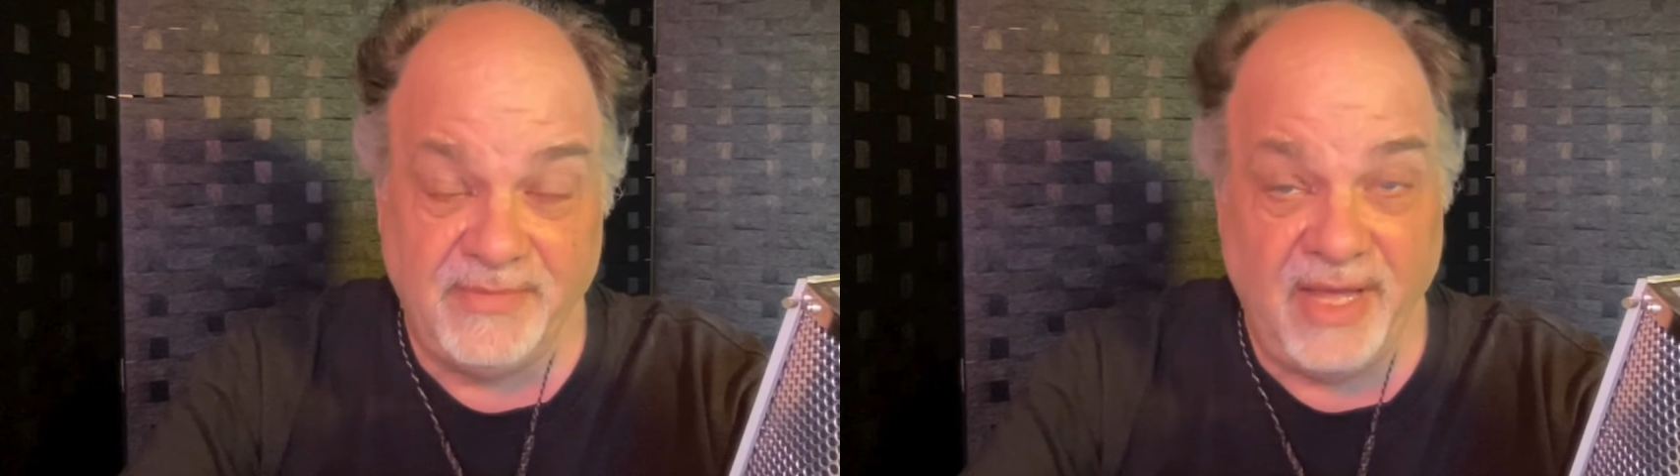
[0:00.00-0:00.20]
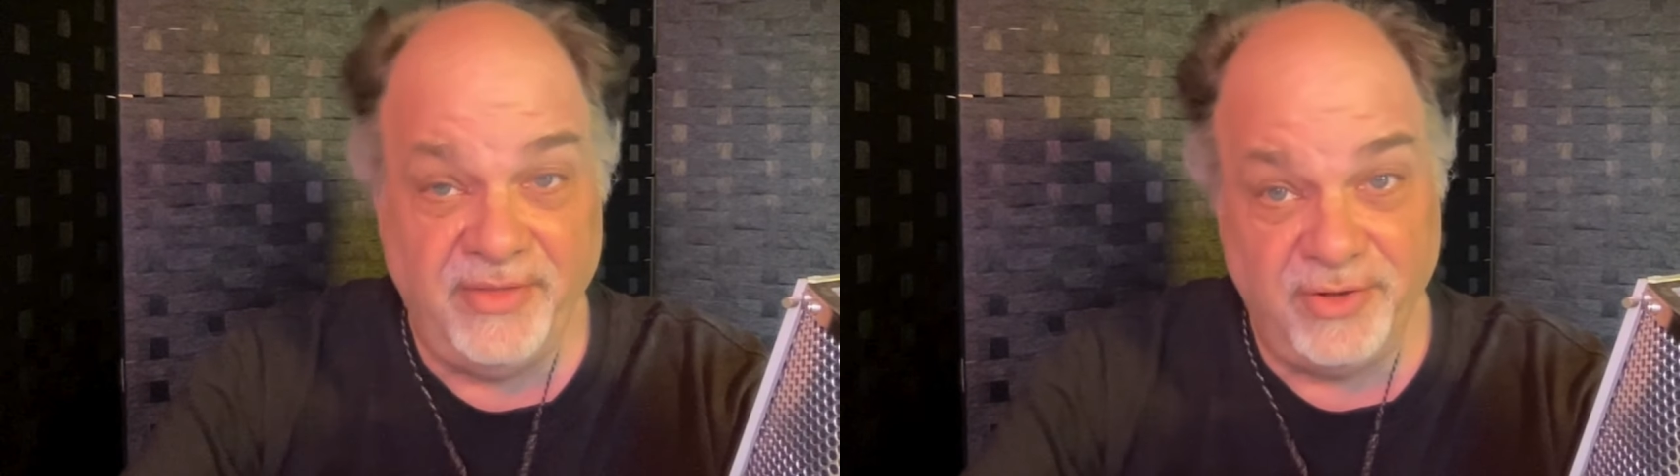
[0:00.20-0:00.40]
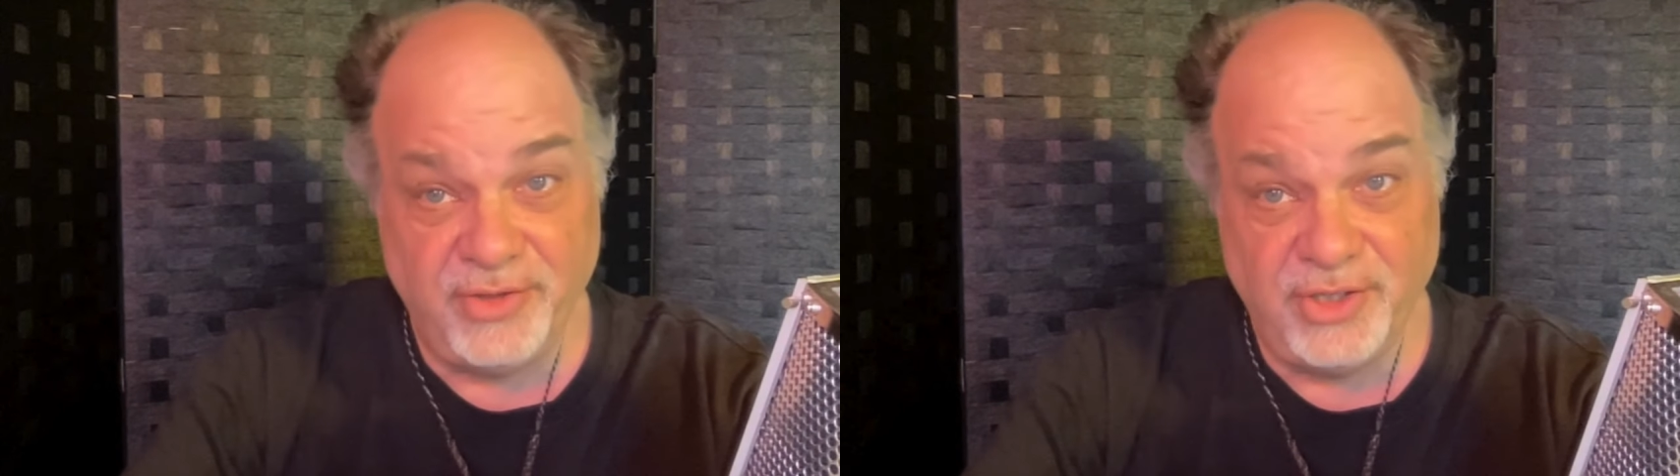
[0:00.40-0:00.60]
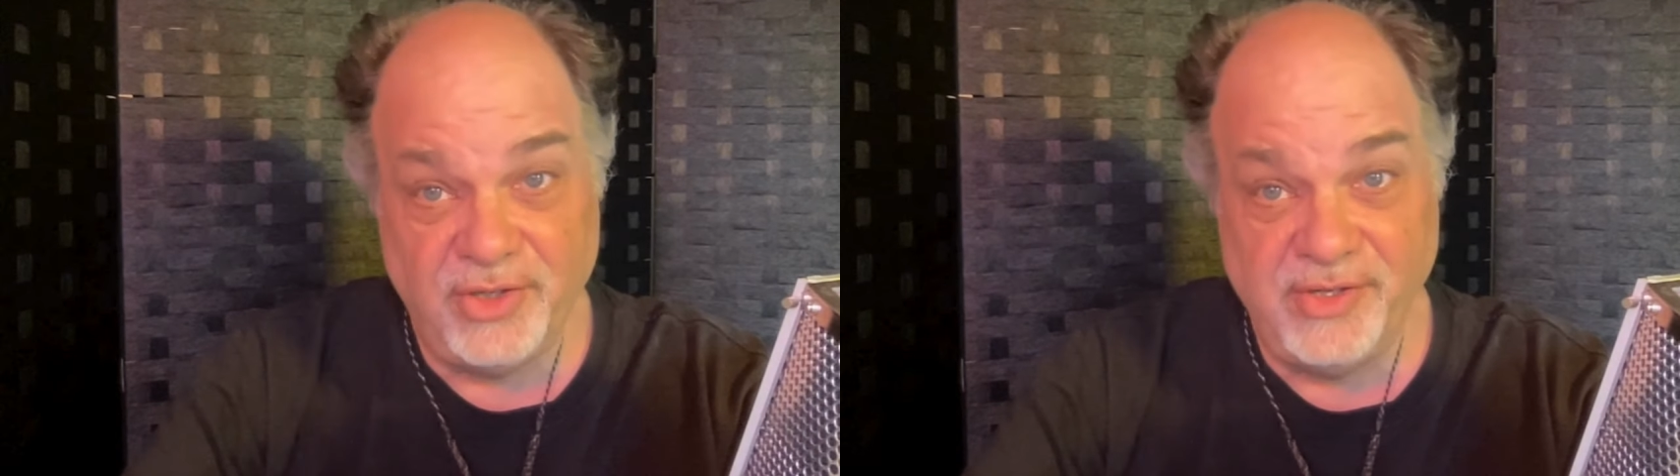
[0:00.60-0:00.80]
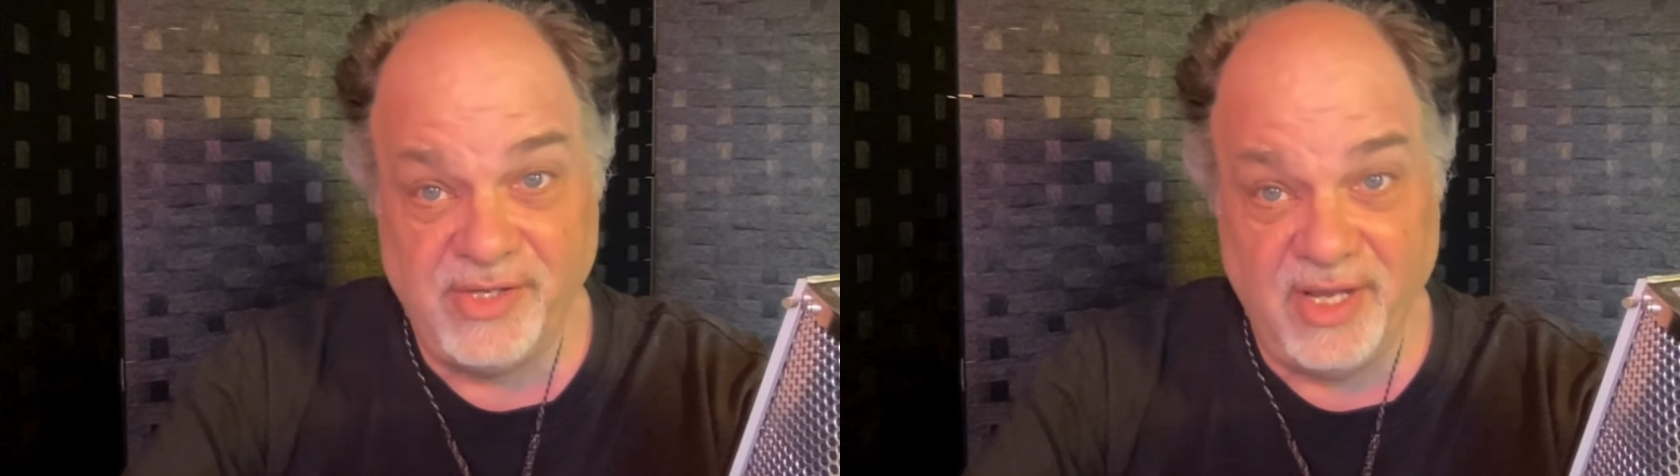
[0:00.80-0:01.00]
and there
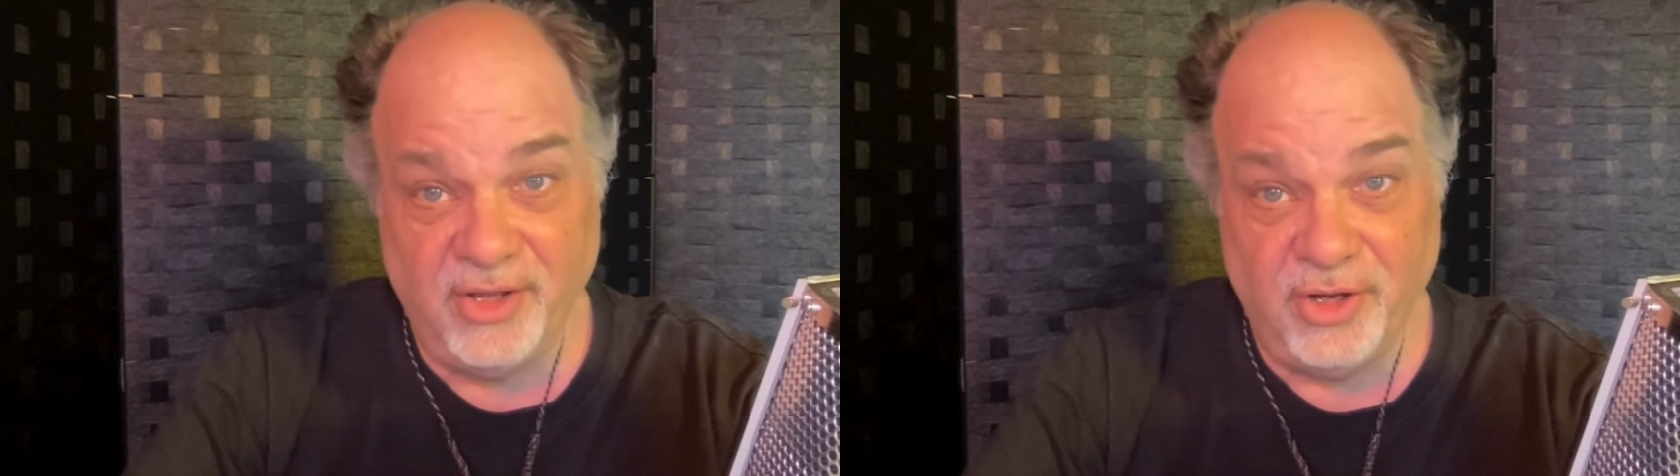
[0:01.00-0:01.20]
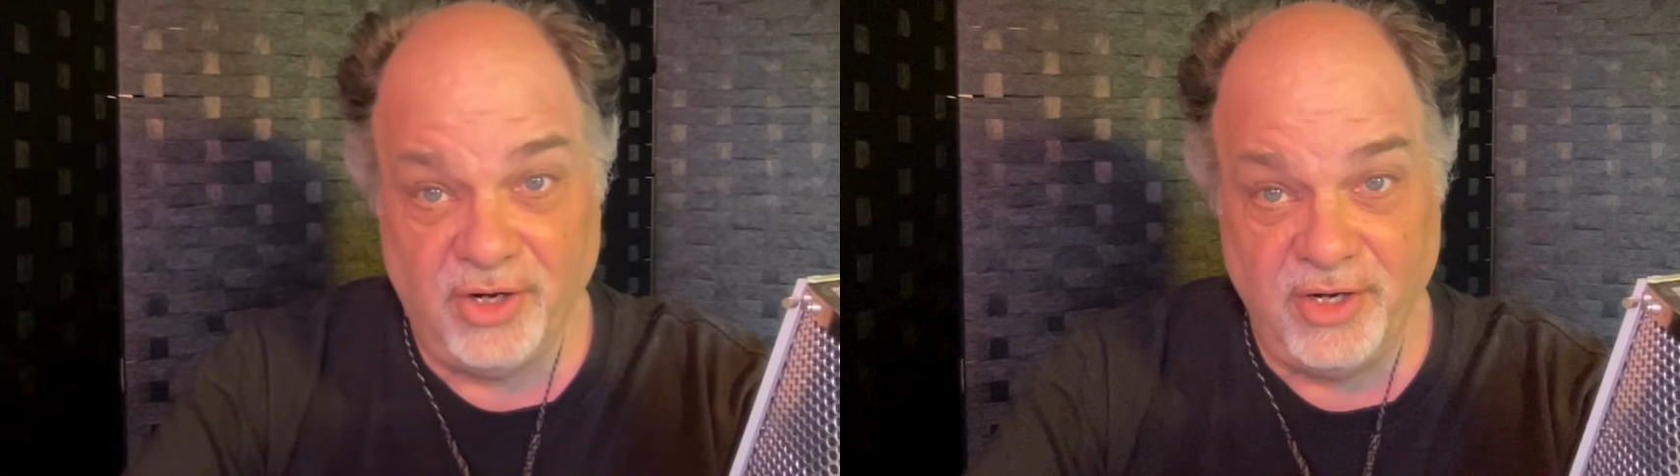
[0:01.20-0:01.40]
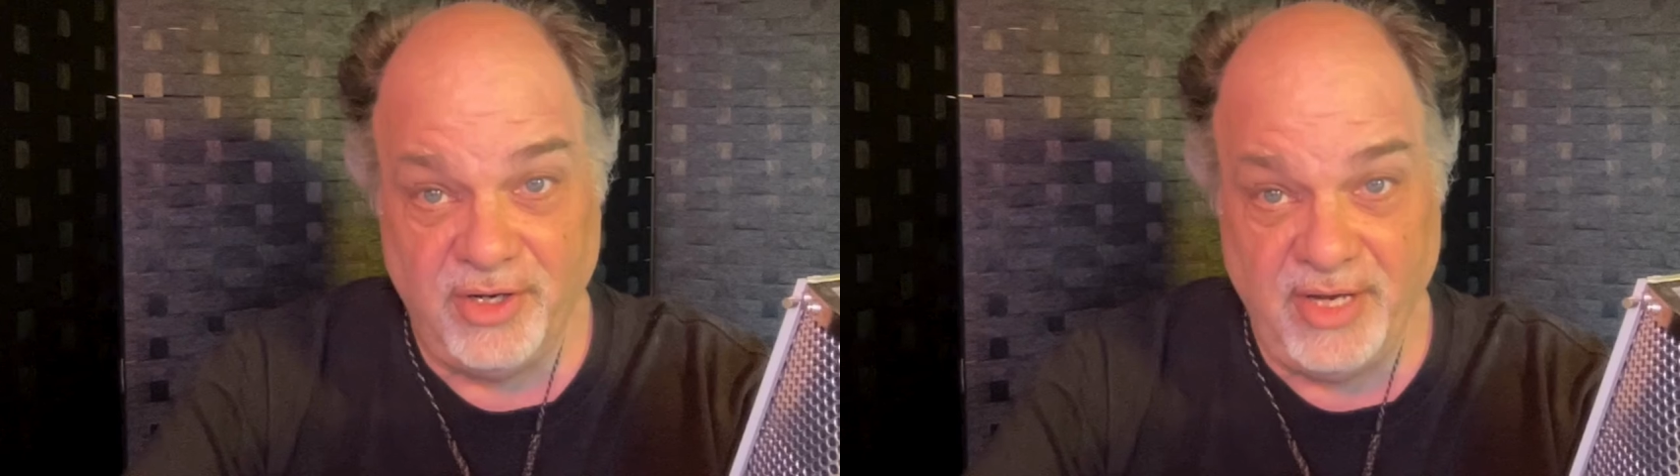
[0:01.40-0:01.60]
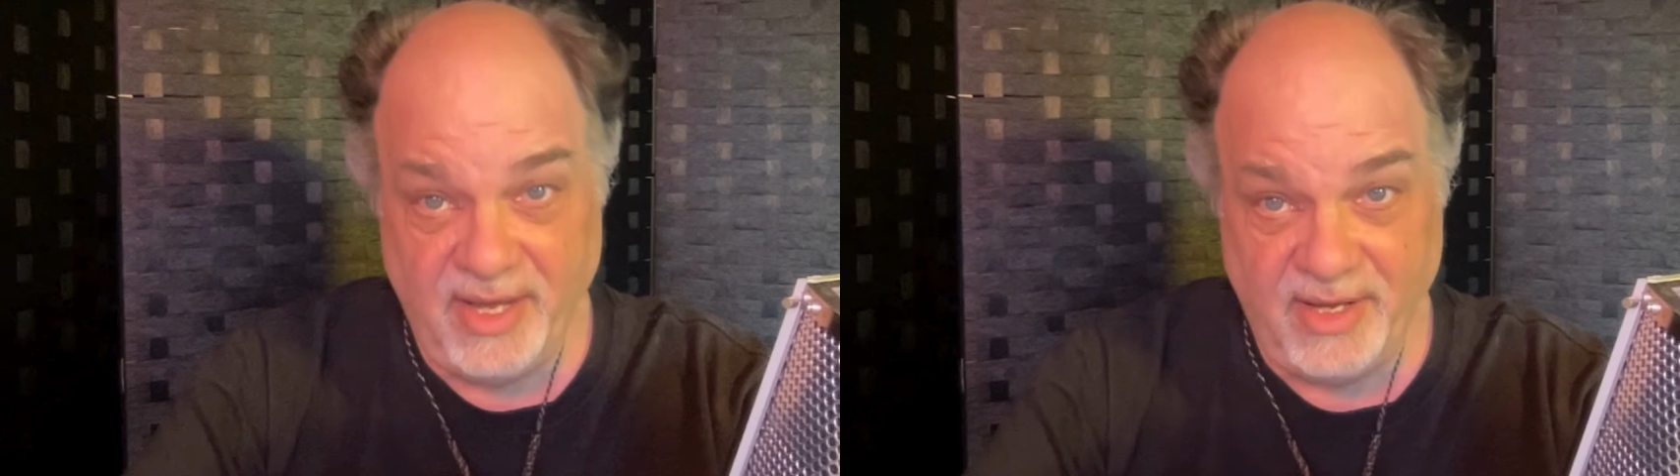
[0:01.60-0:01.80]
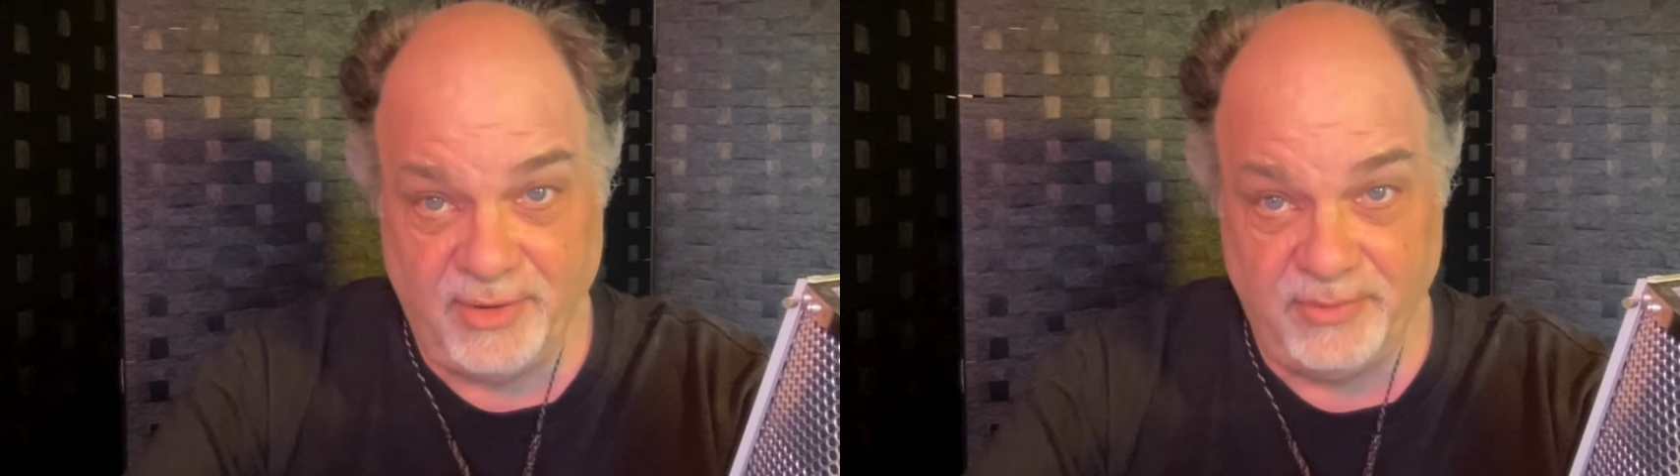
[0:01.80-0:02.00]
sure as hell aren't
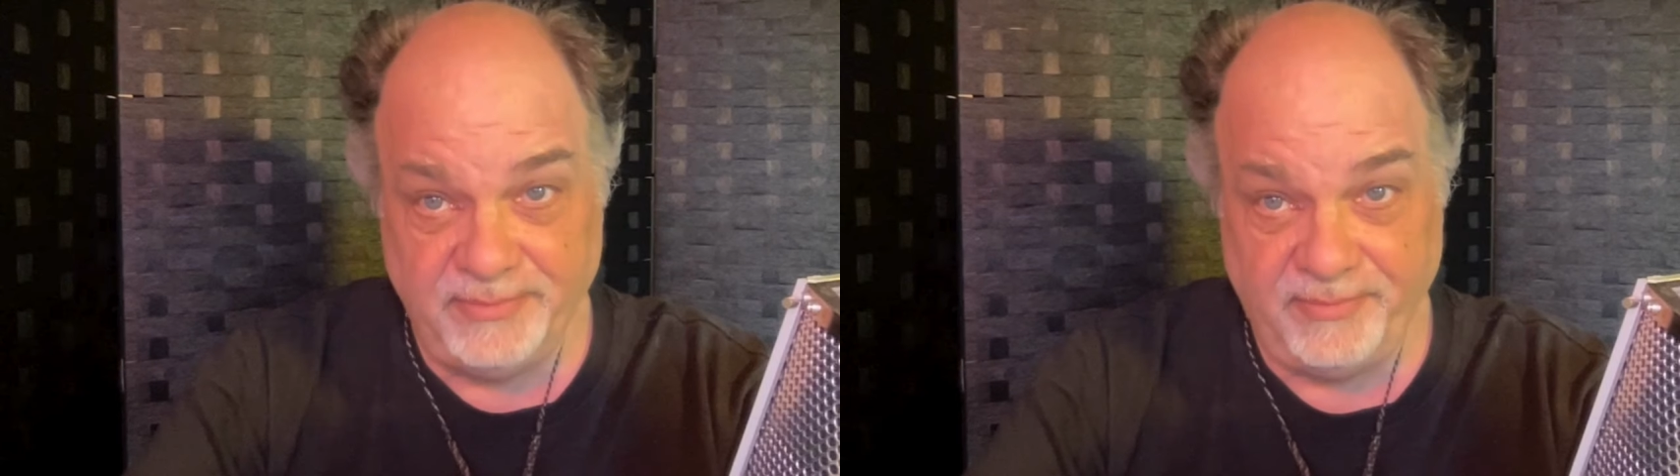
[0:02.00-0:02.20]
now.